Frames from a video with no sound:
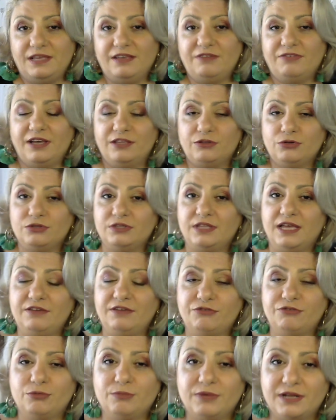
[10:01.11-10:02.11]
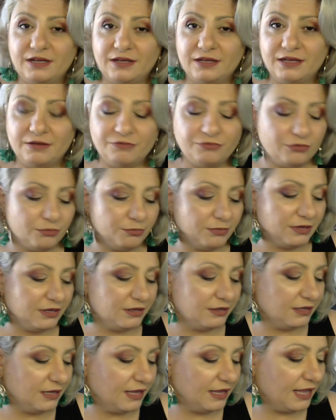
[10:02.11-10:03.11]
if I don't die from an from
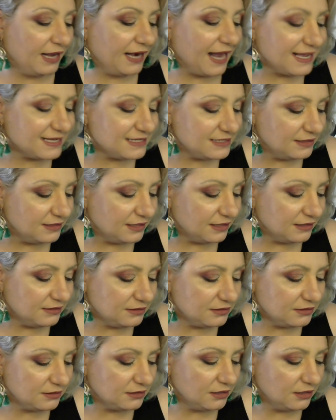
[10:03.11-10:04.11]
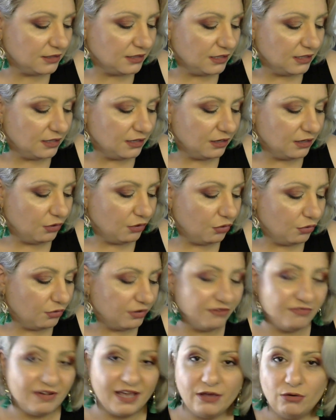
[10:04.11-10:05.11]
a, an accident or a
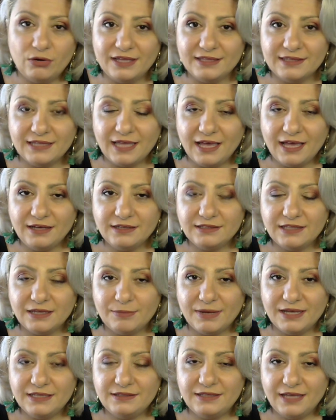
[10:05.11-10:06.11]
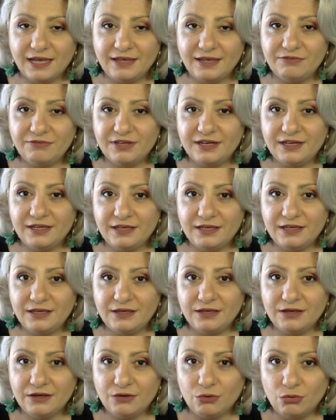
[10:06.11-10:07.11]
violent act, I might die
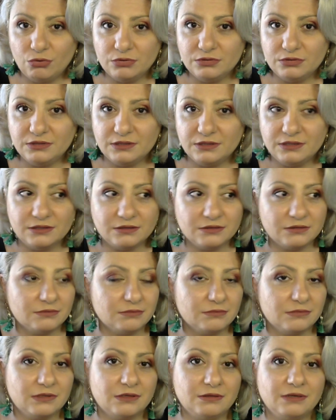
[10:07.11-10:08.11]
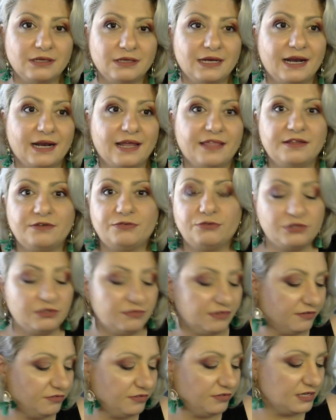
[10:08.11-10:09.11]
very old in in another forty
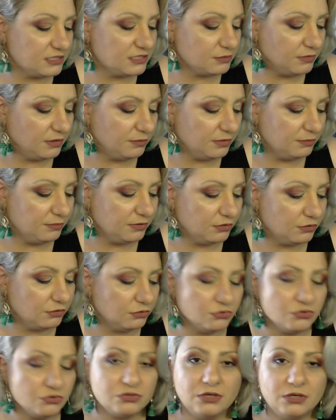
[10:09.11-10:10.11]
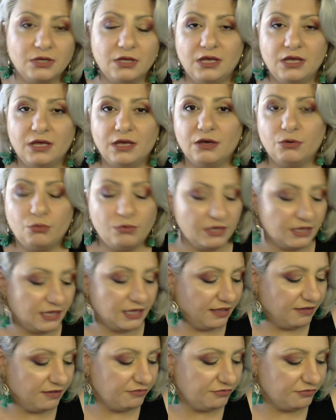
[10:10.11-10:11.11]
five years, maybe because we
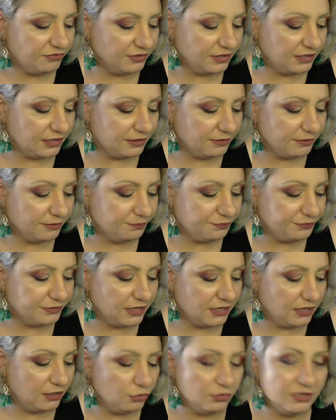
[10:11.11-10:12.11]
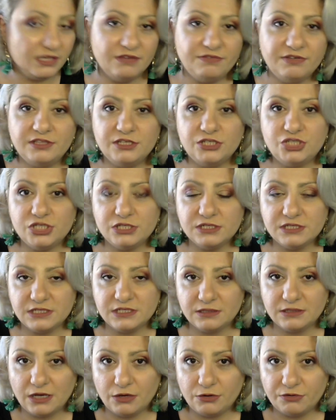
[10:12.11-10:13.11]
have um, longevity genes
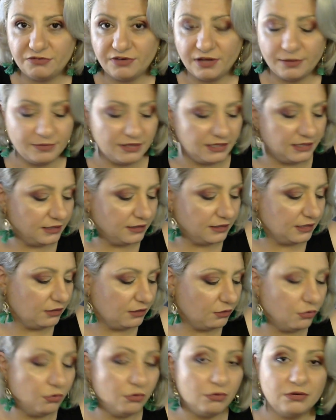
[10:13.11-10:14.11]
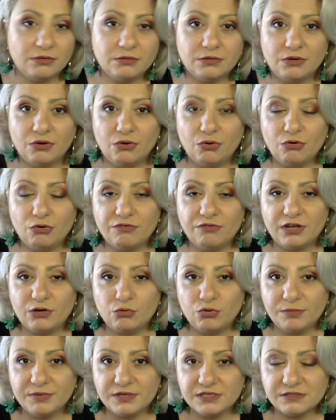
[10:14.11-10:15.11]
in our family. Uh, all all of our
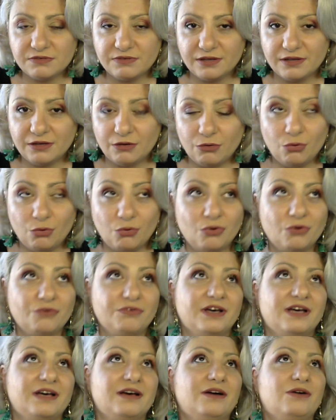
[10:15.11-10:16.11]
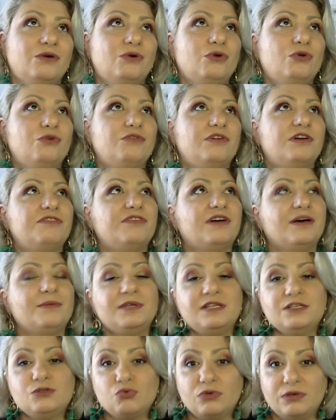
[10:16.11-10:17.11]
women's all of our, all of our
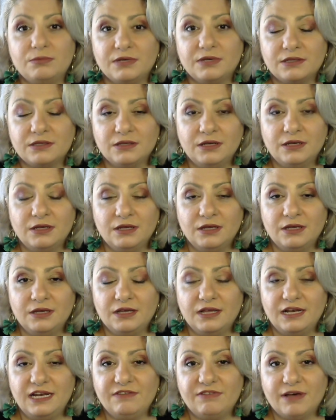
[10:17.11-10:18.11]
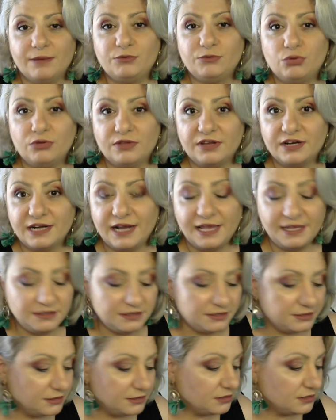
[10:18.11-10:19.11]
families women live up to their
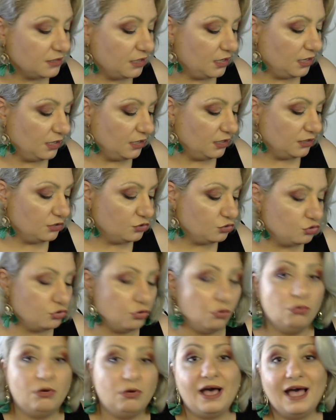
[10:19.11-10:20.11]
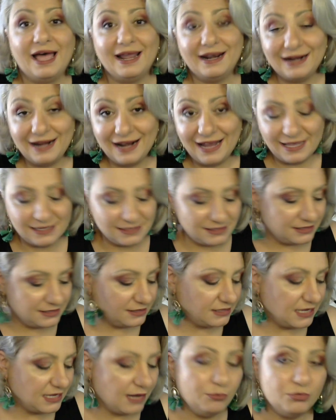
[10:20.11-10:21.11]
90s. So unless
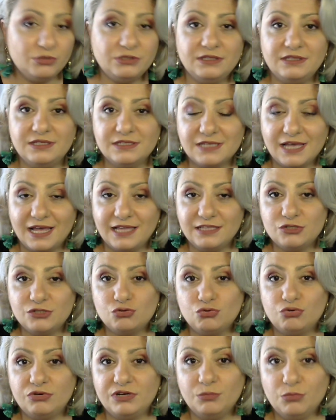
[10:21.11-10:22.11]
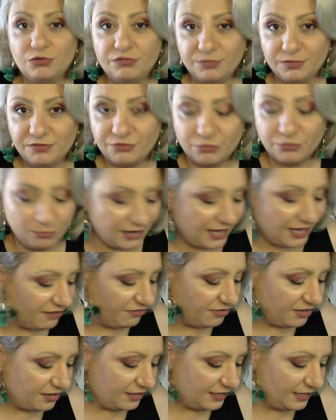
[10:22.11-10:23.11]
somebody decides to remove me from life
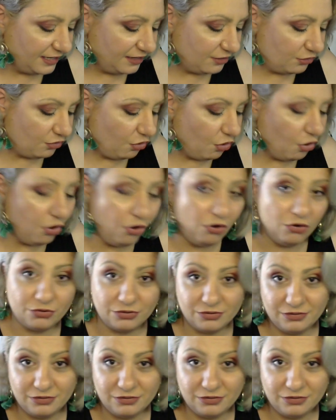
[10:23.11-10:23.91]
earlier, or